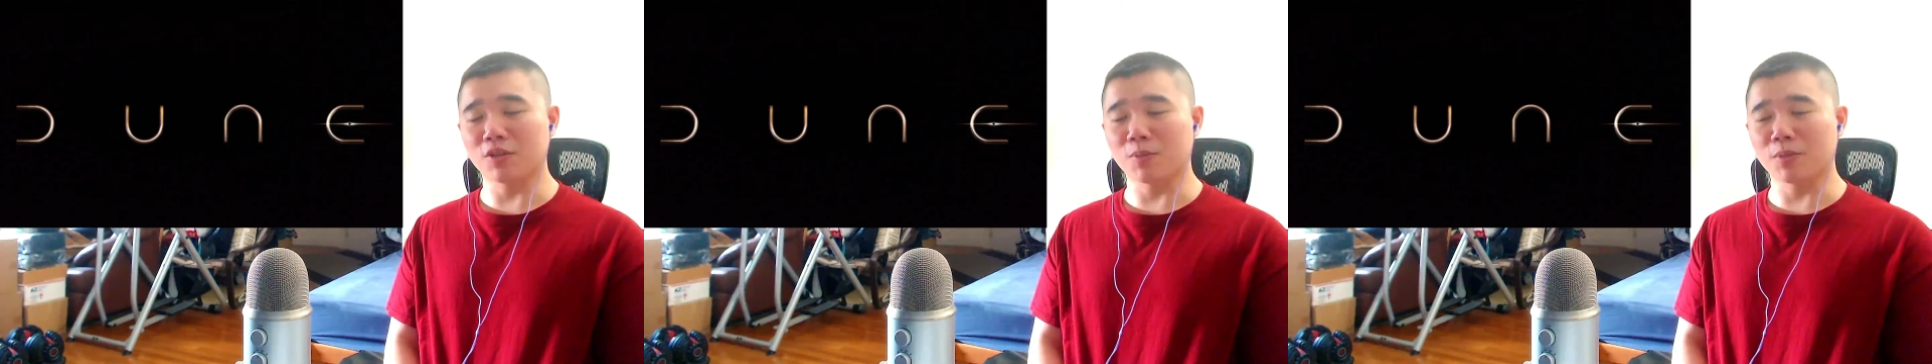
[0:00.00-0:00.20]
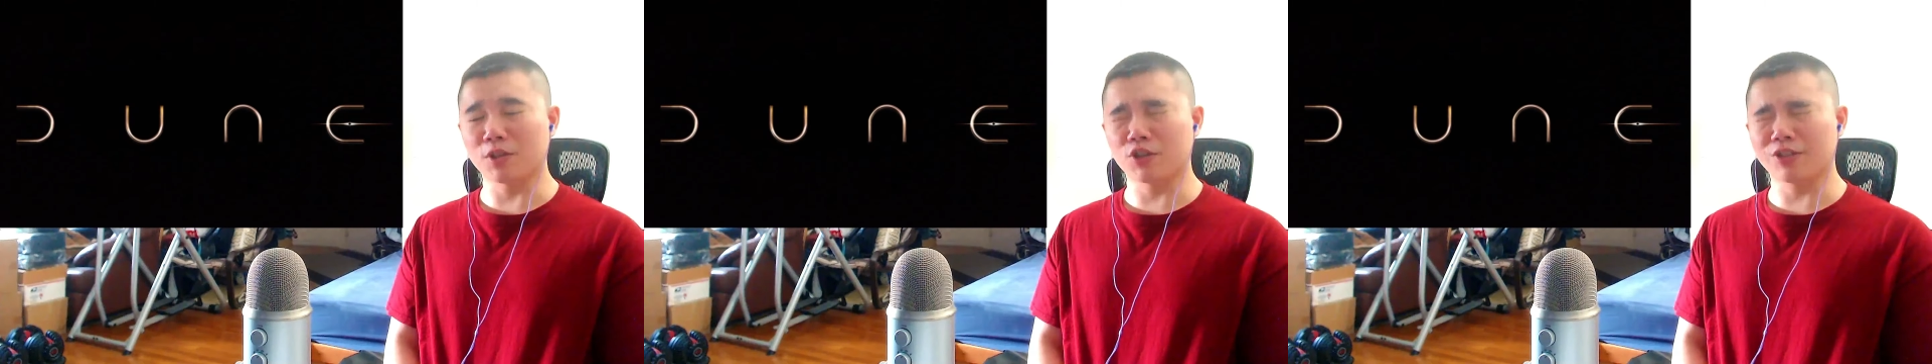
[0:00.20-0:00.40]

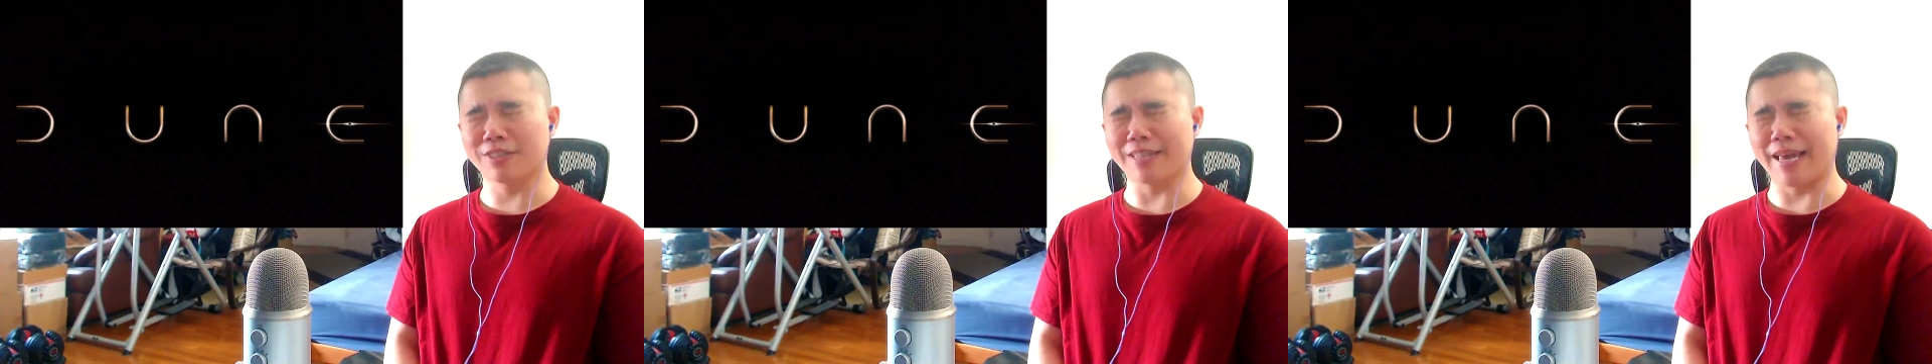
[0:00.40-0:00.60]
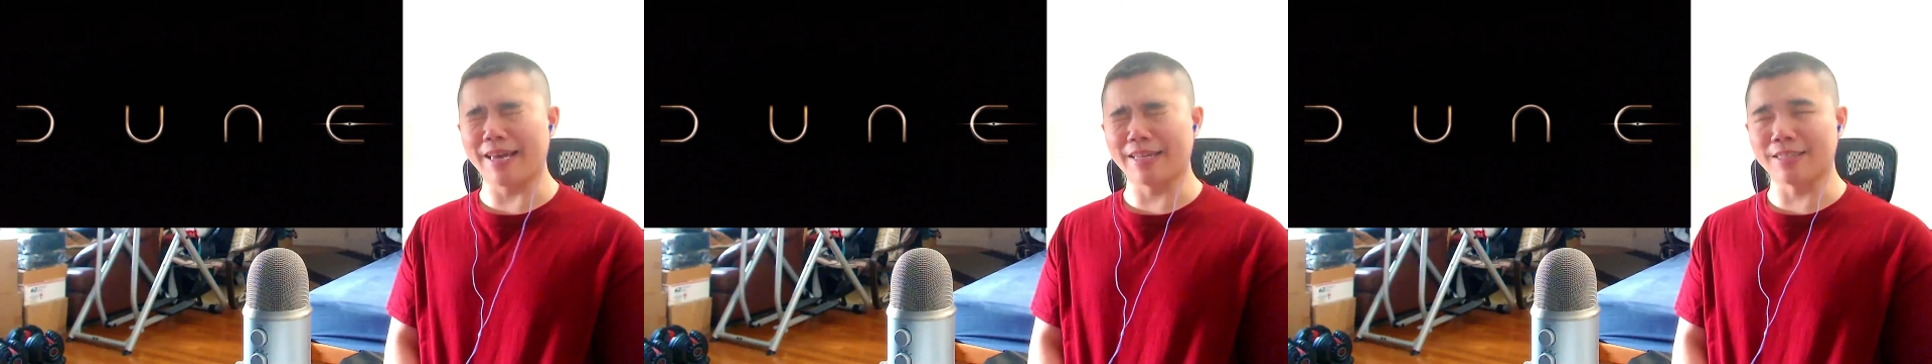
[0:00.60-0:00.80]
much
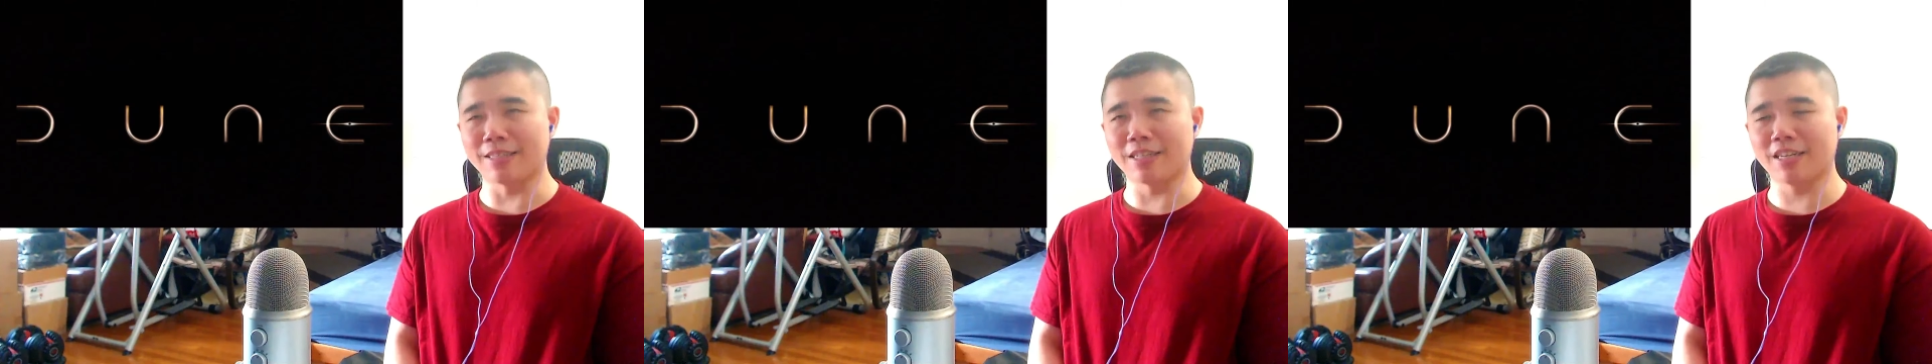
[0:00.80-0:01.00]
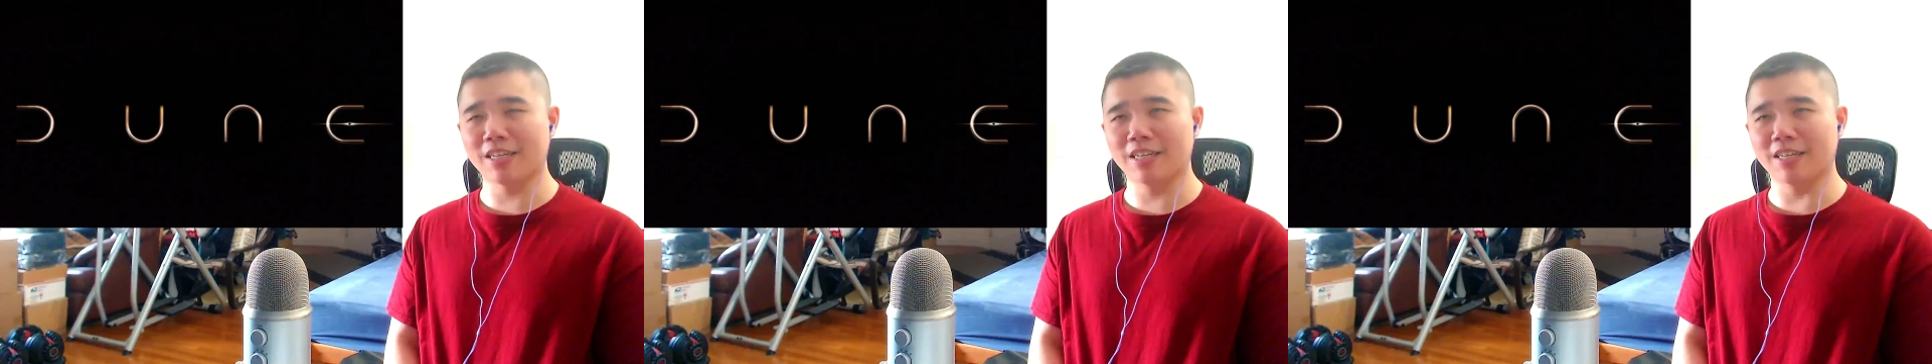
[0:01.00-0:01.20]
sand
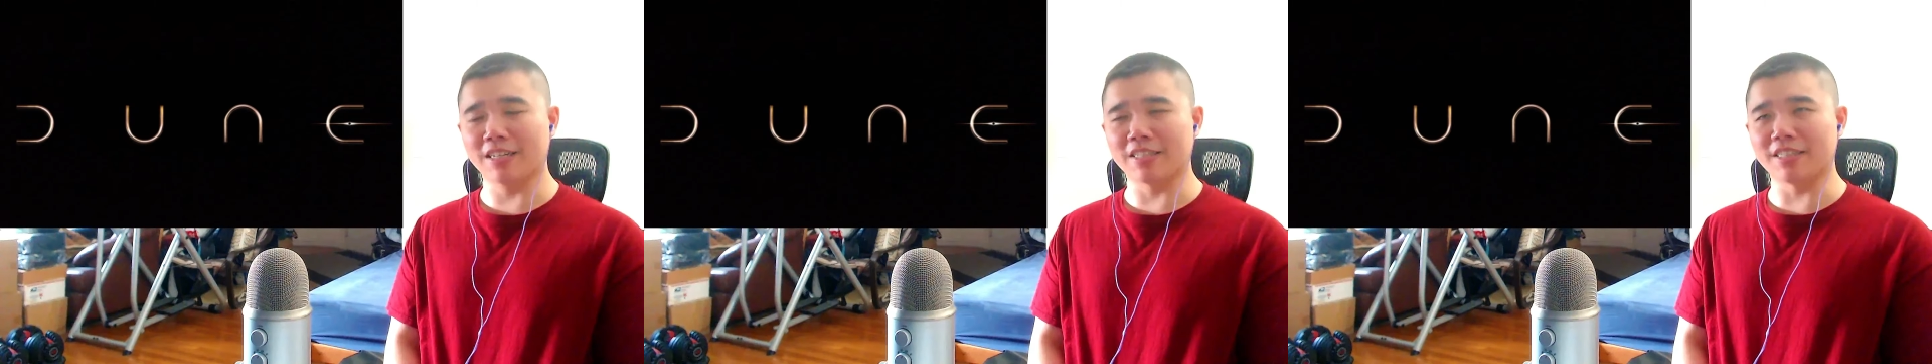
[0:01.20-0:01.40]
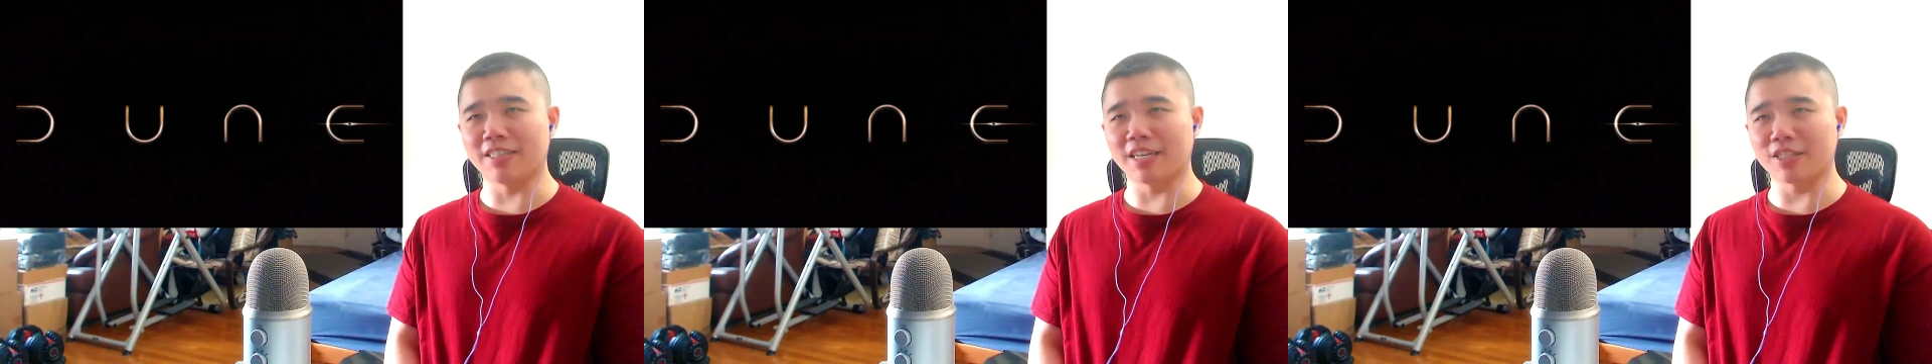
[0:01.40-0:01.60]

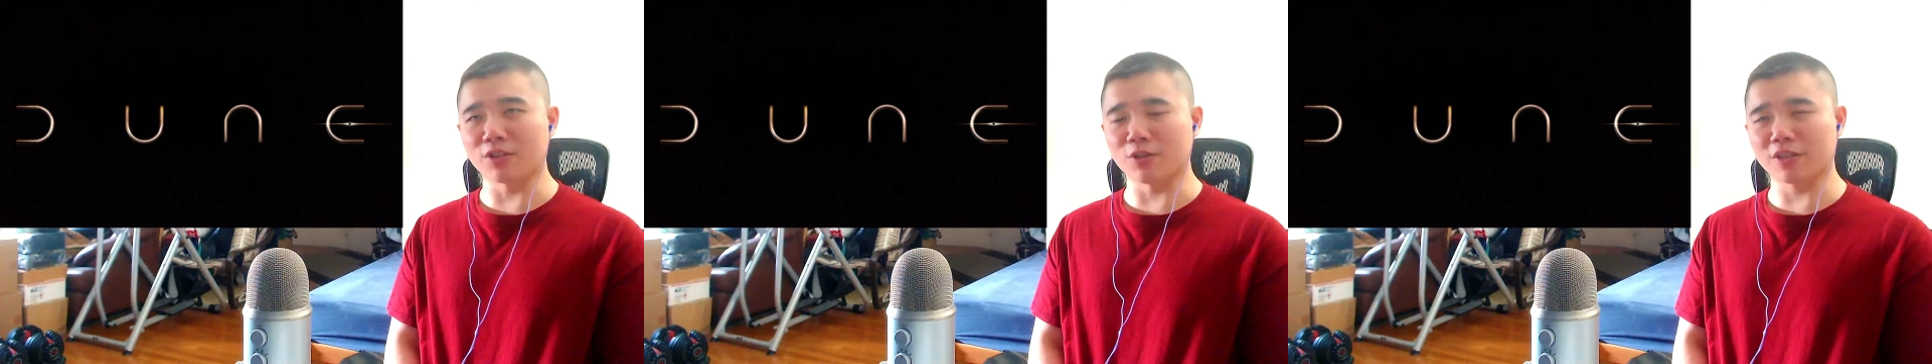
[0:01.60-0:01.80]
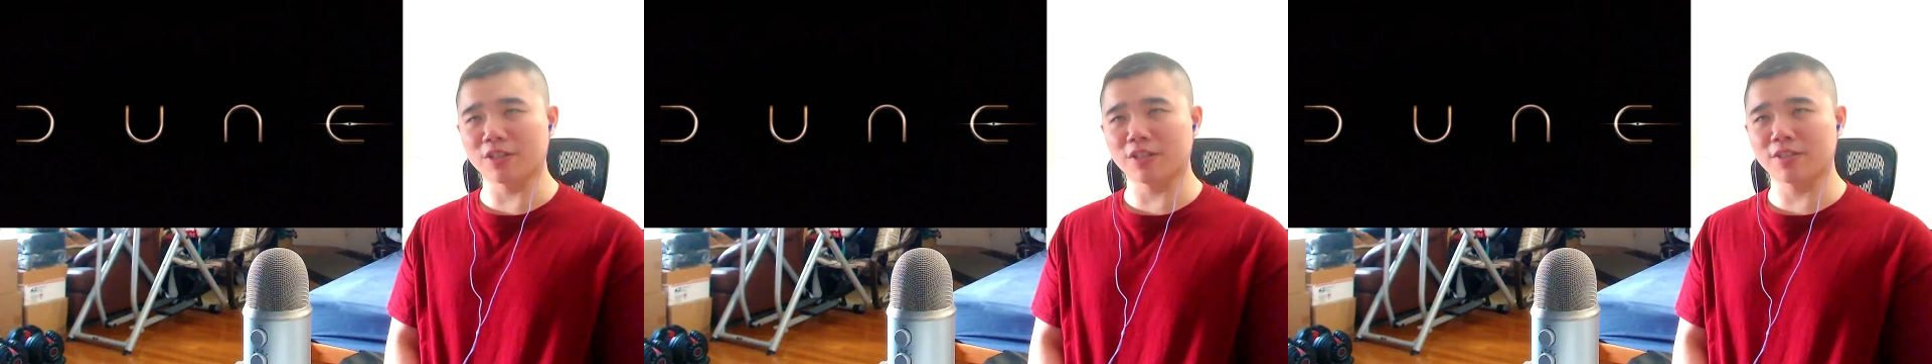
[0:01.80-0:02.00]
and
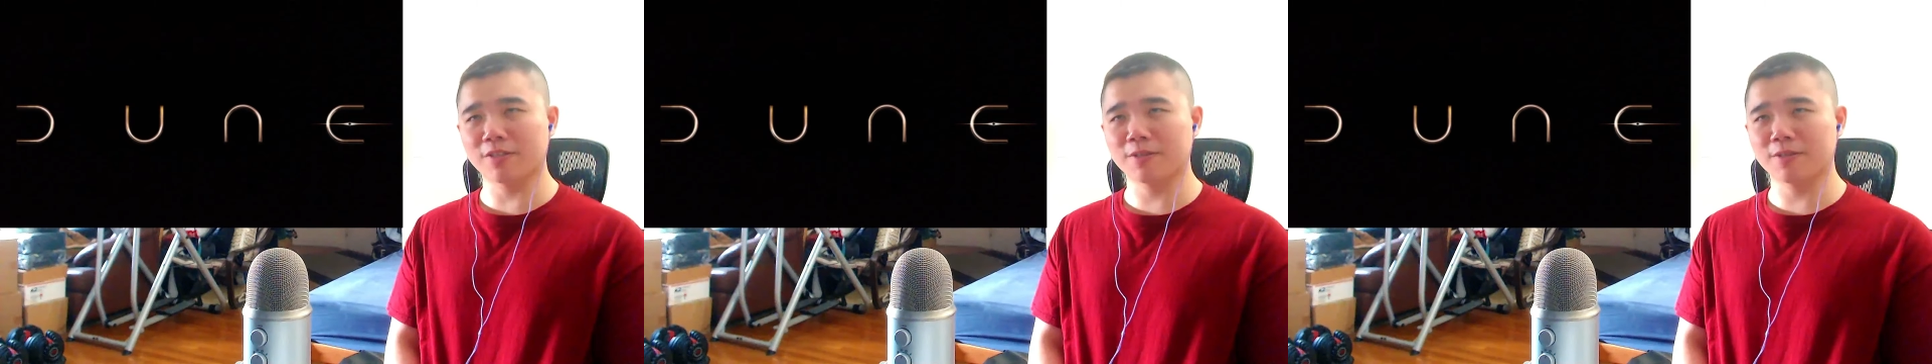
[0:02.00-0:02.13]
desert.